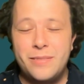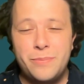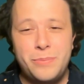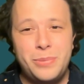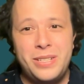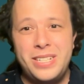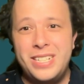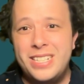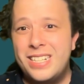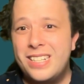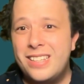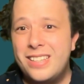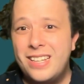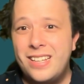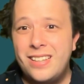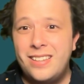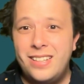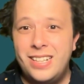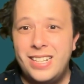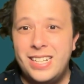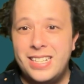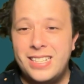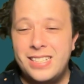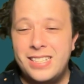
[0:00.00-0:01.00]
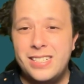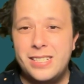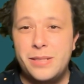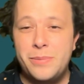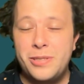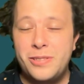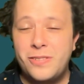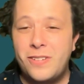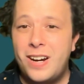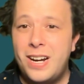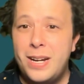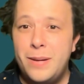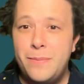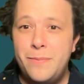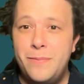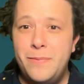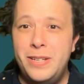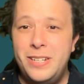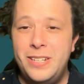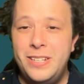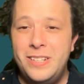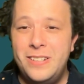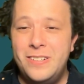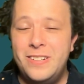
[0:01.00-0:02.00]
Please hit that like and subscribe
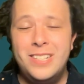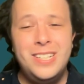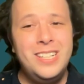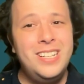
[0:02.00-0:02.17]
video,